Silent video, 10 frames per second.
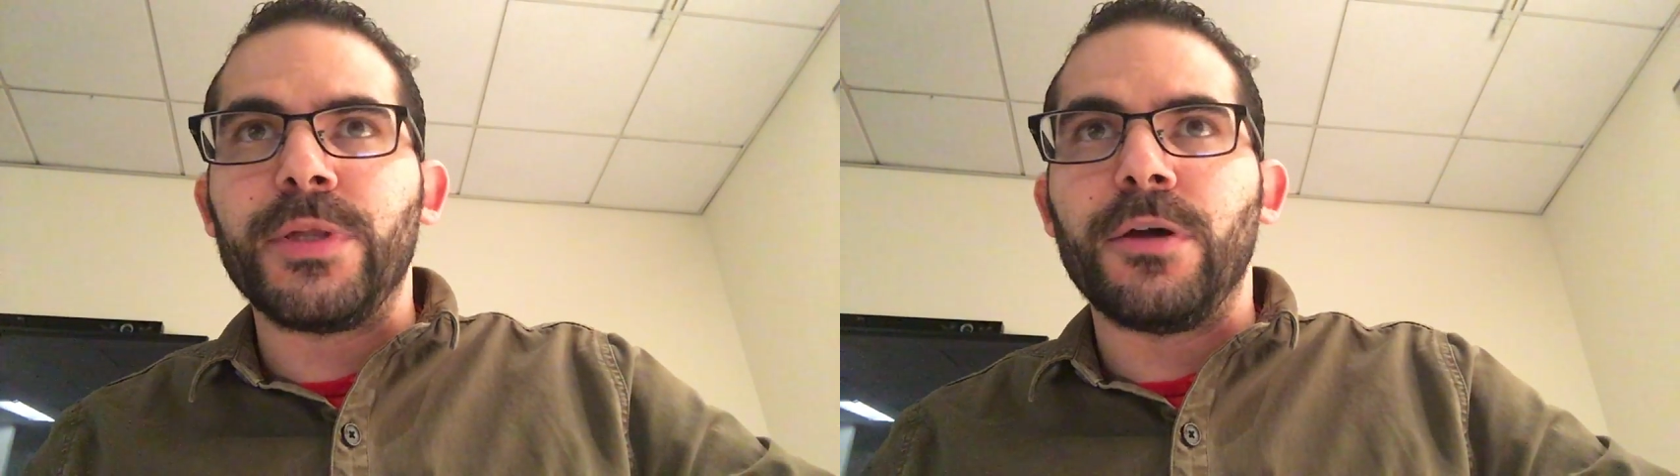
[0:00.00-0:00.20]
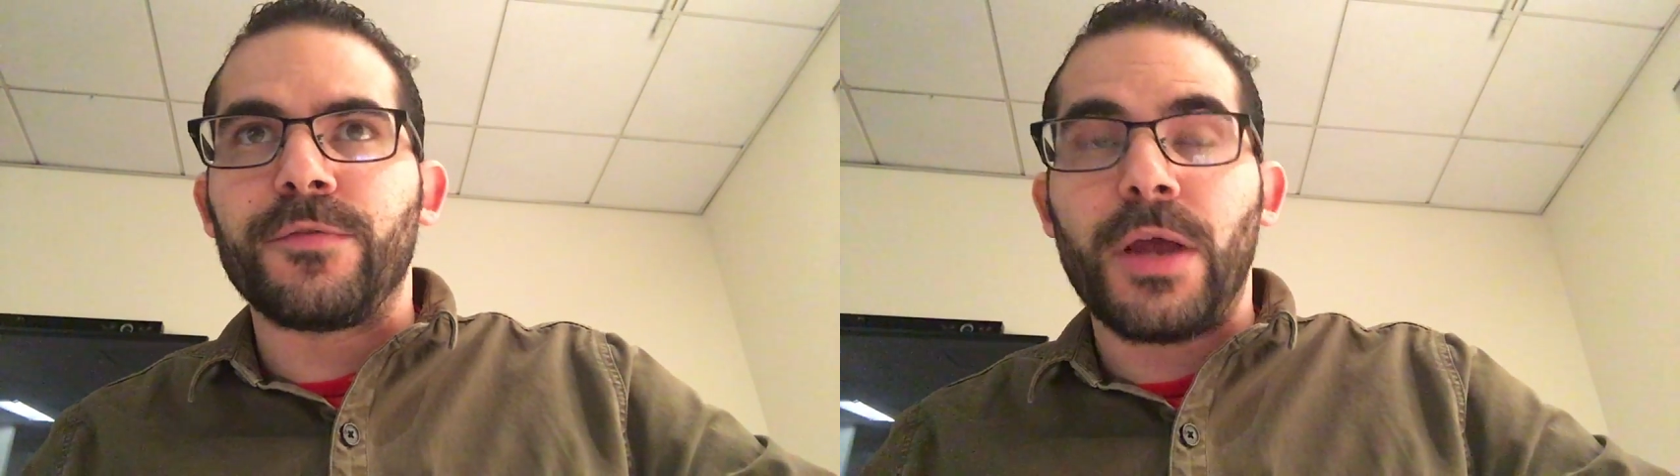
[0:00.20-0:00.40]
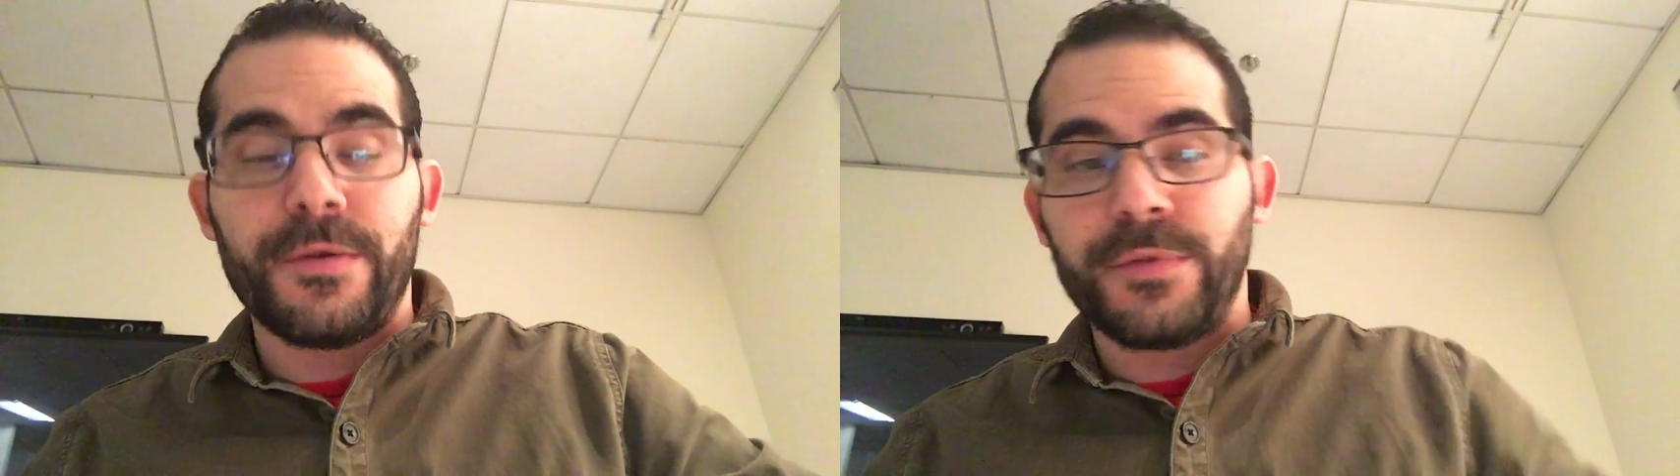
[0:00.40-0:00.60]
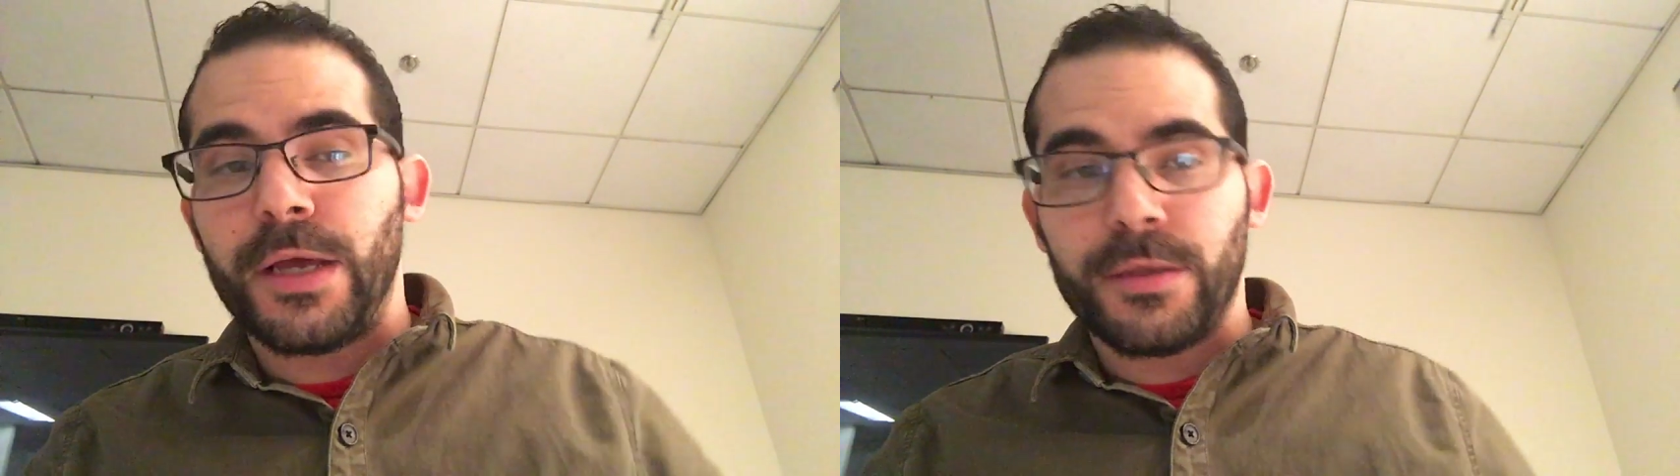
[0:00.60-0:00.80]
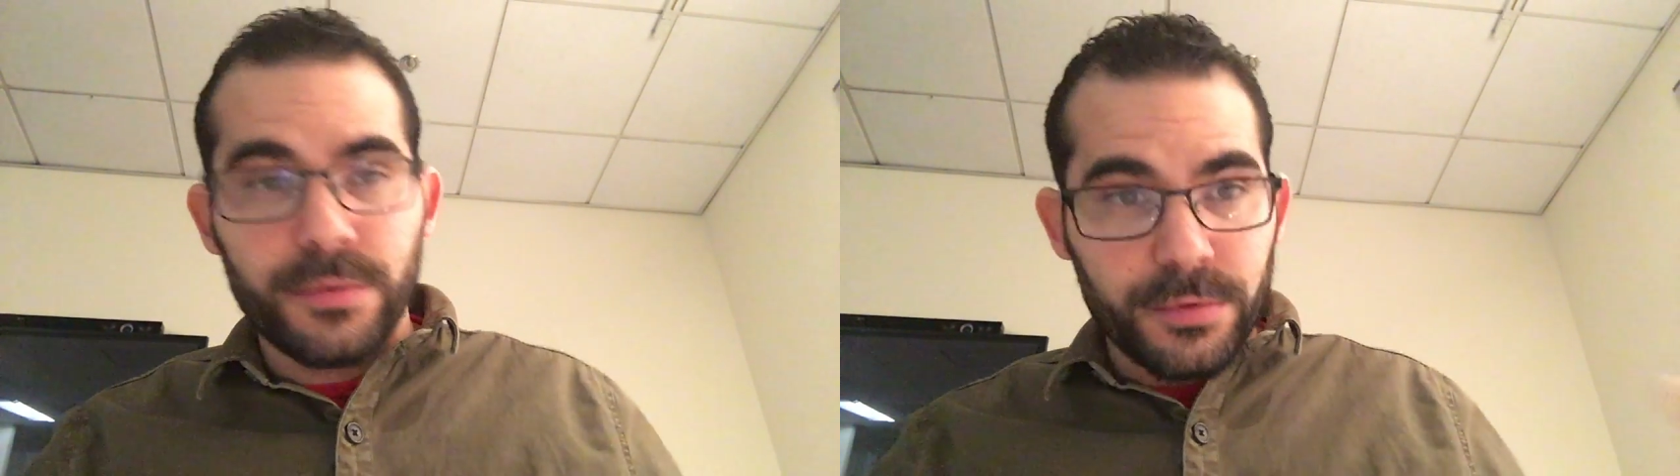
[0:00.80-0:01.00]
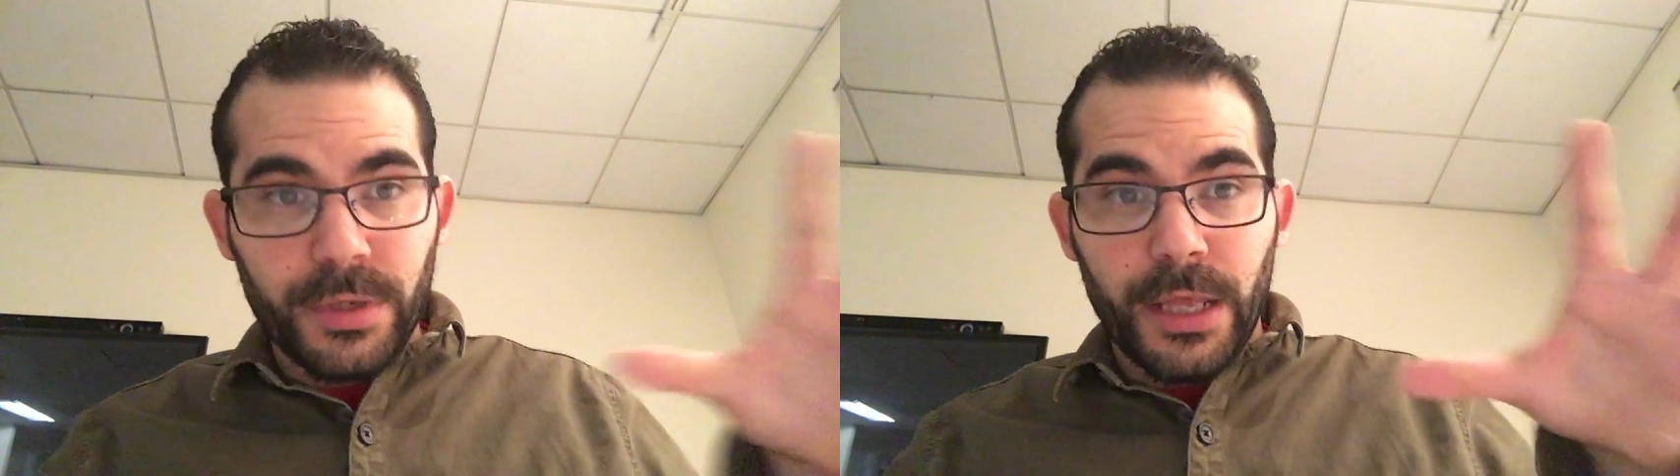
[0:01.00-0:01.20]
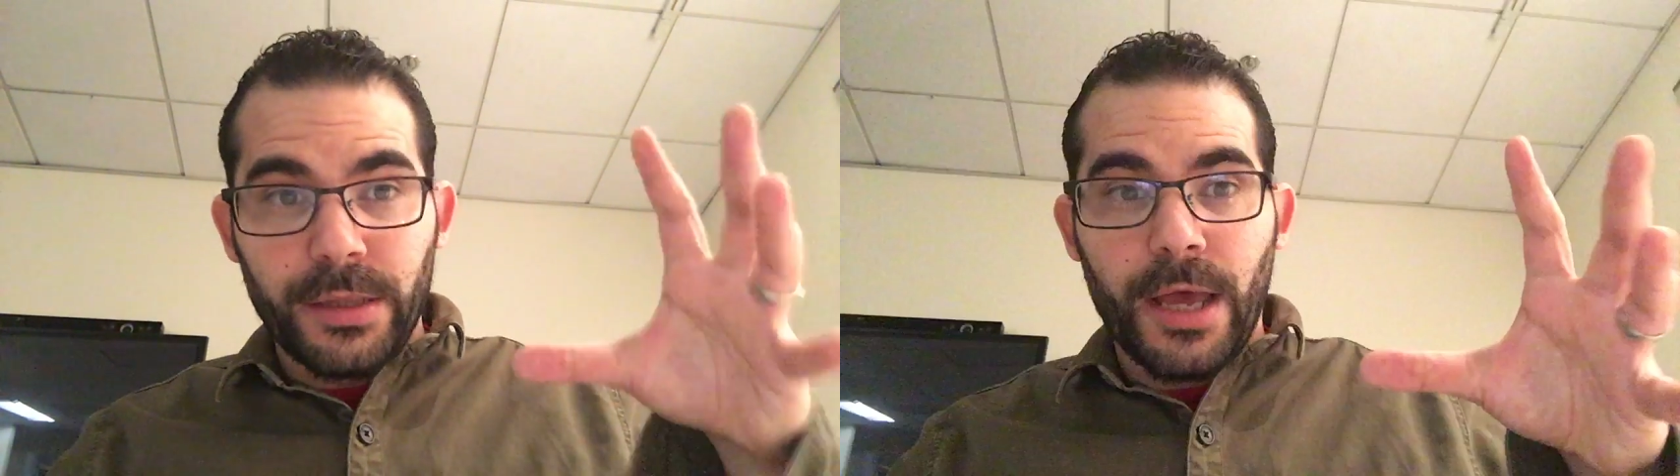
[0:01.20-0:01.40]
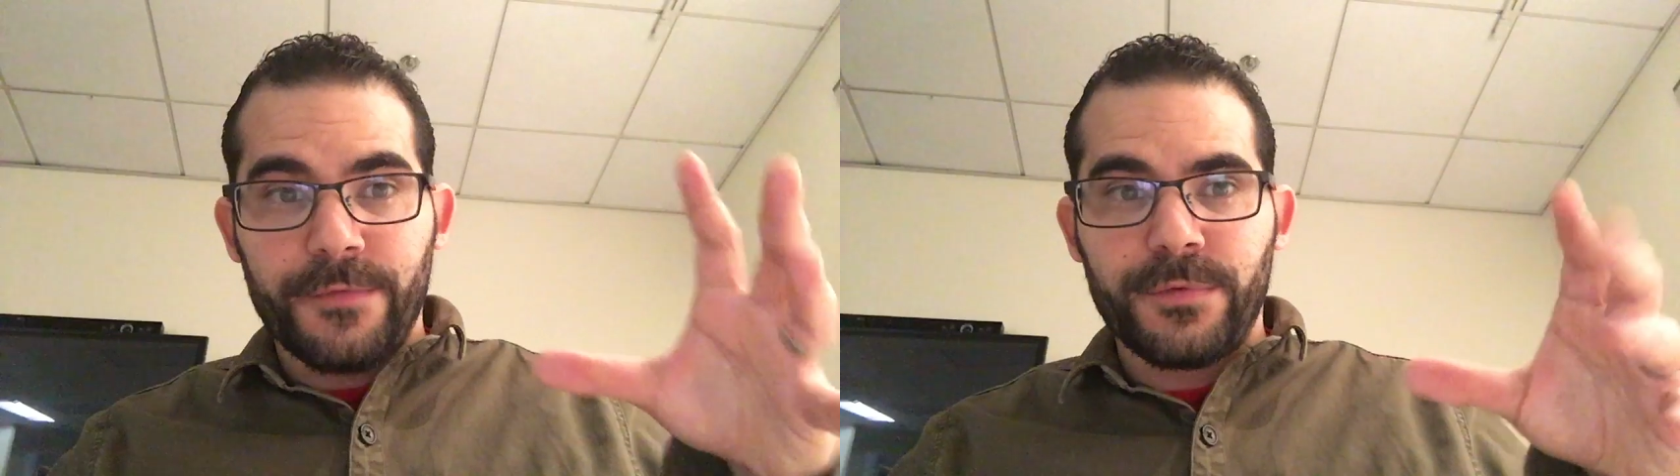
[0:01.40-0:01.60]
Lovecraft. Like, in
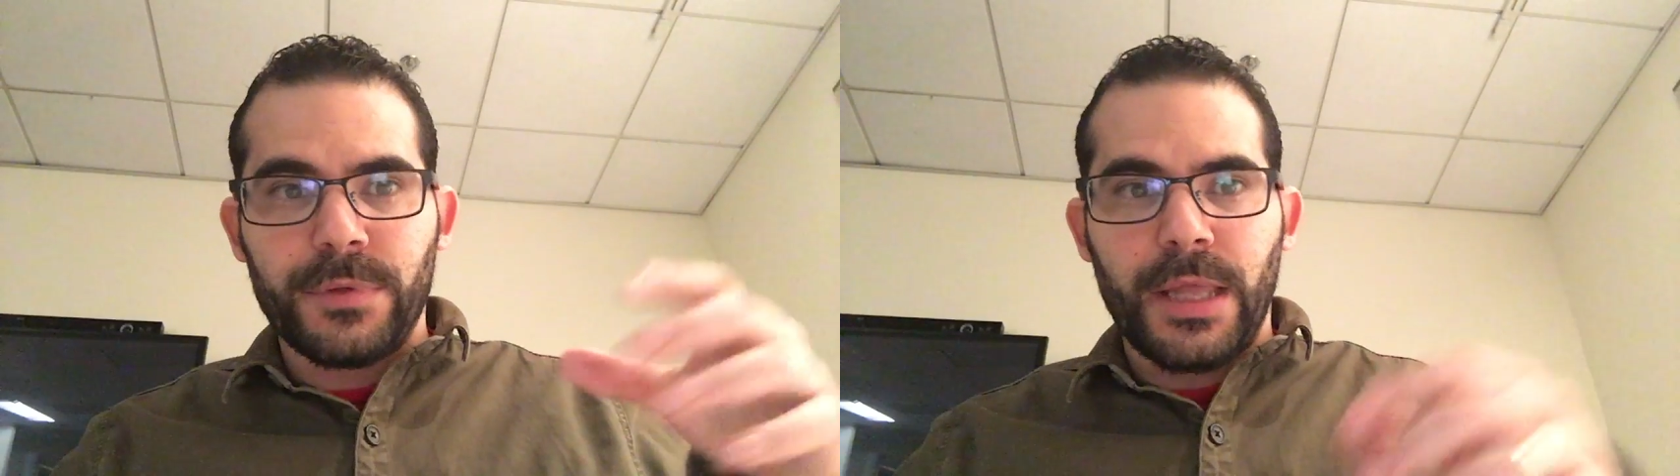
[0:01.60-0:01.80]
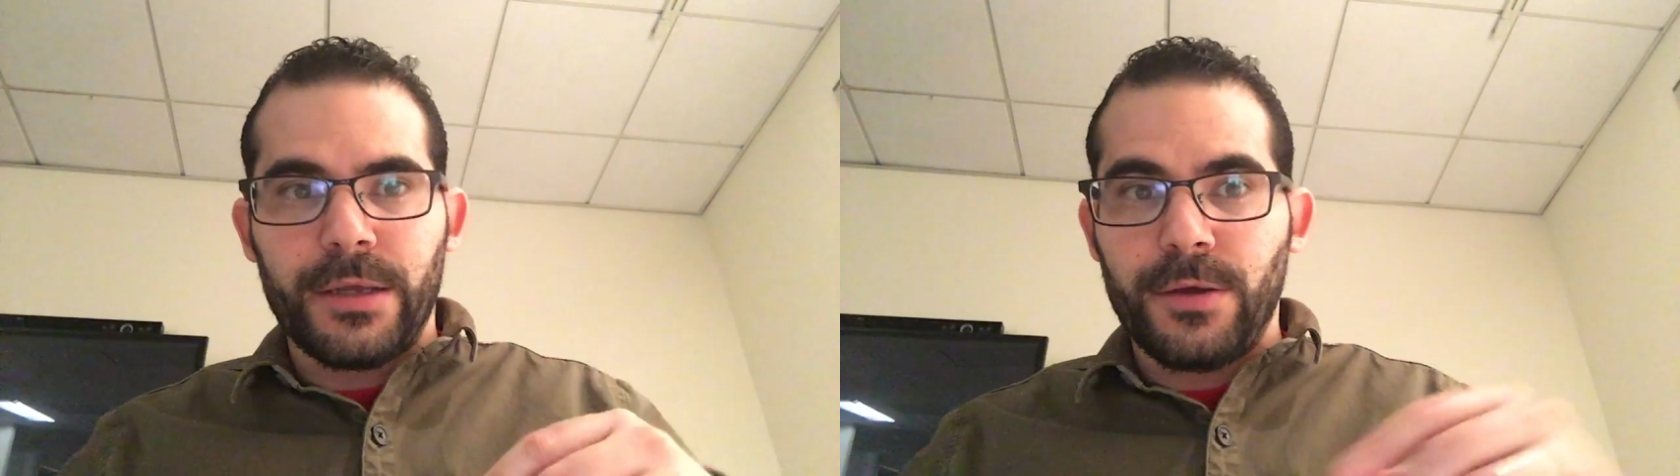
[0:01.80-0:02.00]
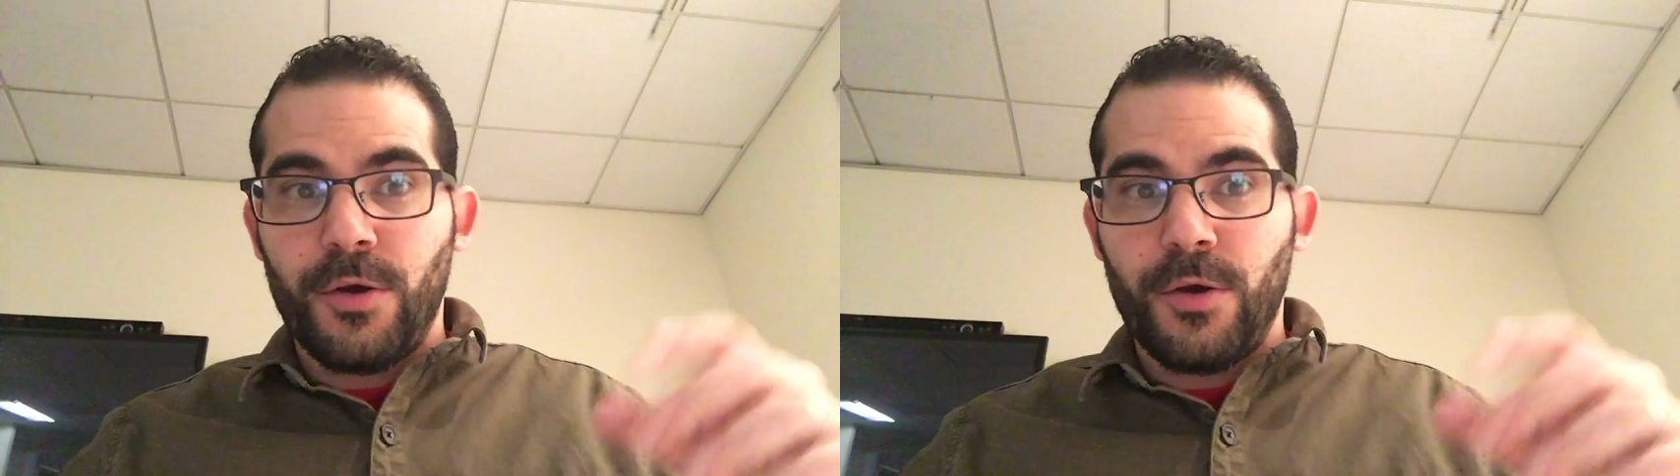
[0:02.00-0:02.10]
depth, like,